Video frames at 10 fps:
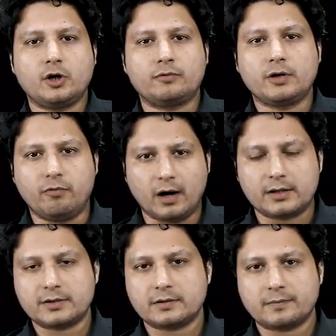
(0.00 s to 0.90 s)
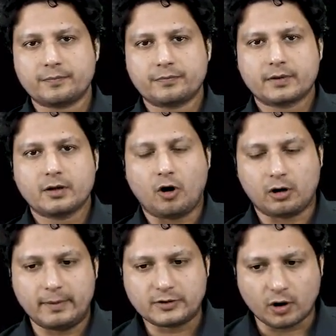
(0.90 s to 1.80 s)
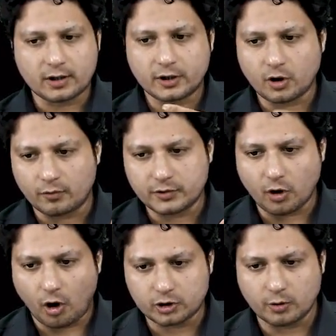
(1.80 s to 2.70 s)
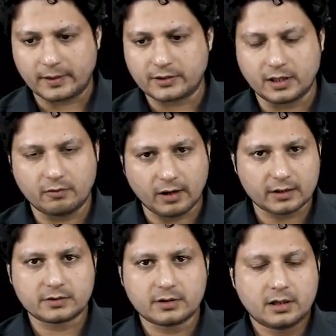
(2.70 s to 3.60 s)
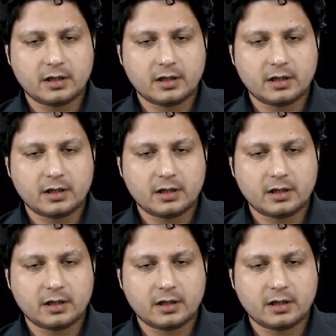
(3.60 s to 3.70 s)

of the works or majority of the occupational works